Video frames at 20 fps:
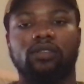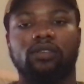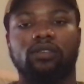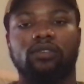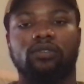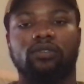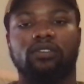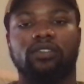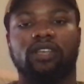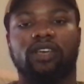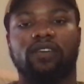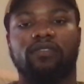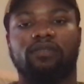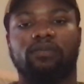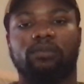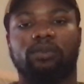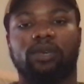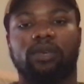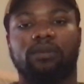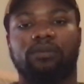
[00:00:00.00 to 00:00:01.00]
You just have to
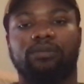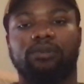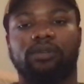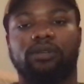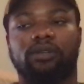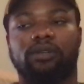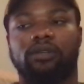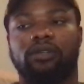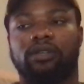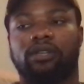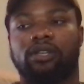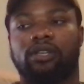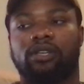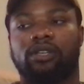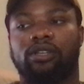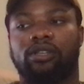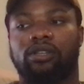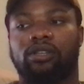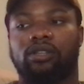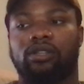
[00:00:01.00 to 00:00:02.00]
be able to
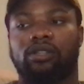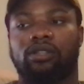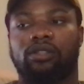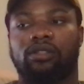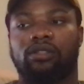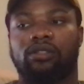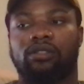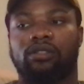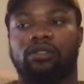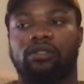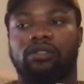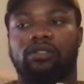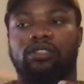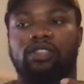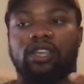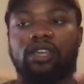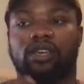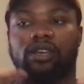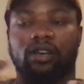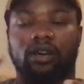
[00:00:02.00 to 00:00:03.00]

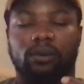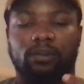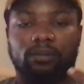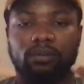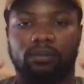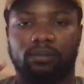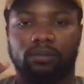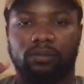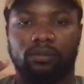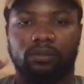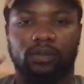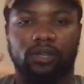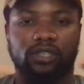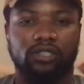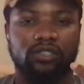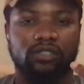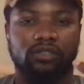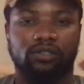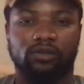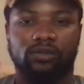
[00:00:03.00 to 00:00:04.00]
think up a
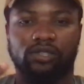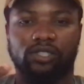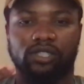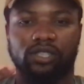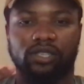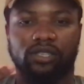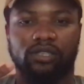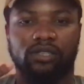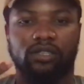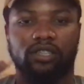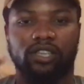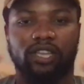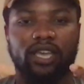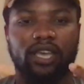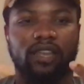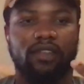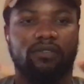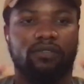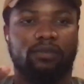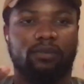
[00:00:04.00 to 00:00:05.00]
solution, look
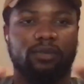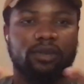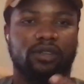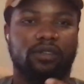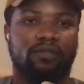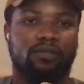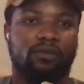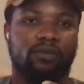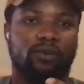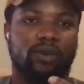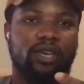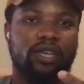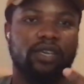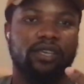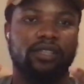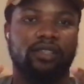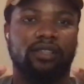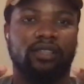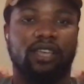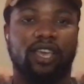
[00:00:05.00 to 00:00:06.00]
at it from a different way,
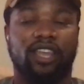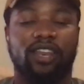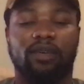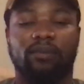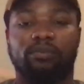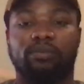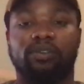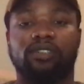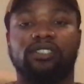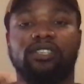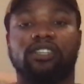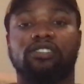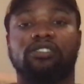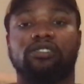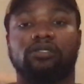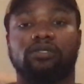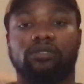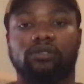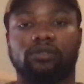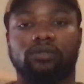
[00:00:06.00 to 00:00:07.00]
and then present your
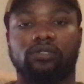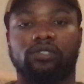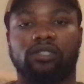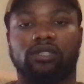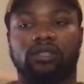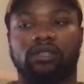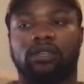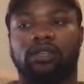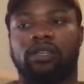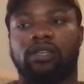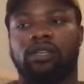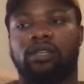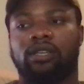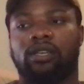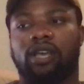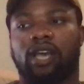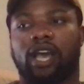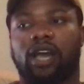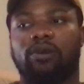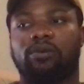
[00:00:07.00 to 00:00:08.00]
solution.
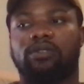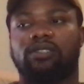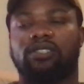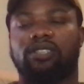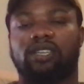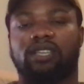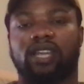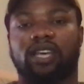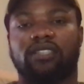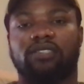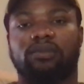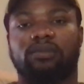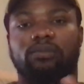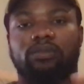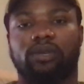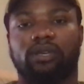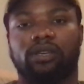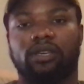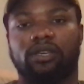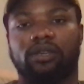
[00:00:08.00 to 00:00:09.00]
I would say that's a
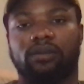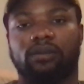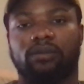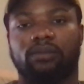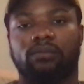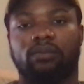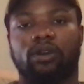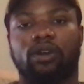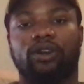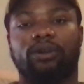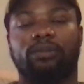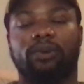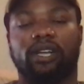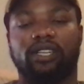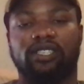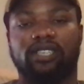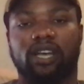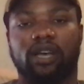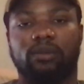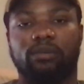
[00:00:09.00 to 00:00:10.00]
big part of my
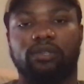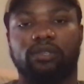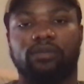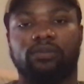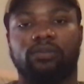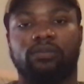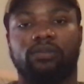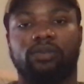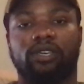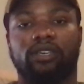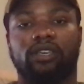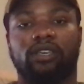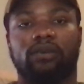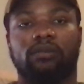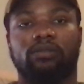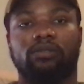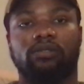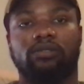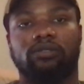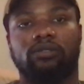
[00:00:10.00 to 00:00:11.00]
job, is being
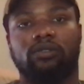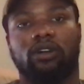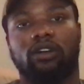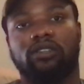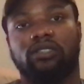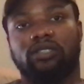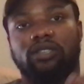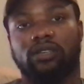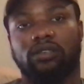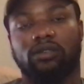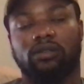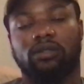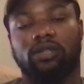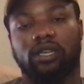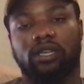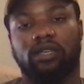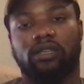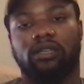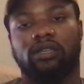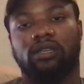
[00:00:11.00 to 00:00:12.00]
able to
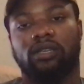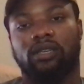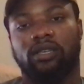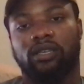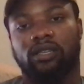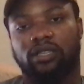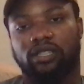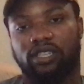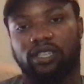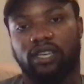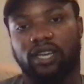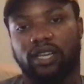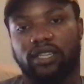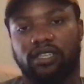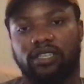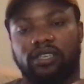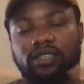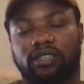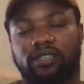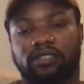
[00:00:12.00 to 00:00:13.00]
articulate the
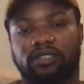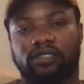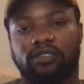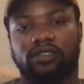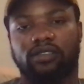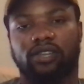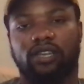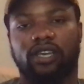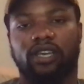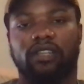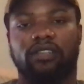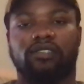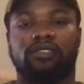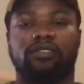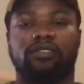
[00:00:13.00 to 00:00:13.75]
idea that's in your head.